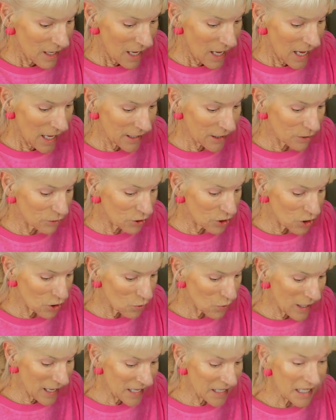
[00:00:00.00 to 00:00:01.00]
I don't
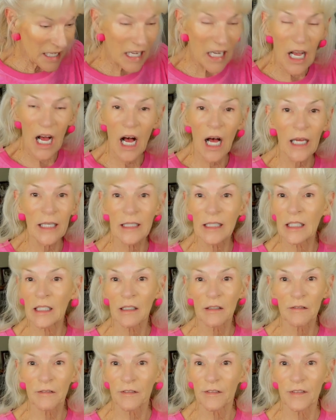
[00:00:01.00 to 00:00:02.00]
do any kind
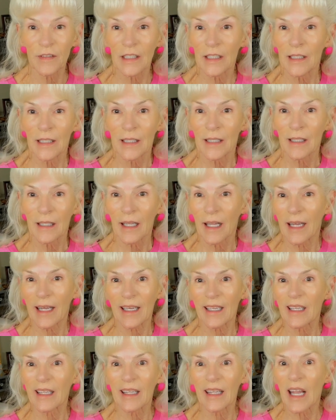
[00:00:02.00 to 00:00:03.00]
of
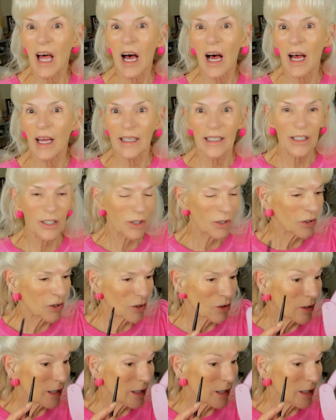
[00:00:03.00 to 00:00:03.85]
like liner or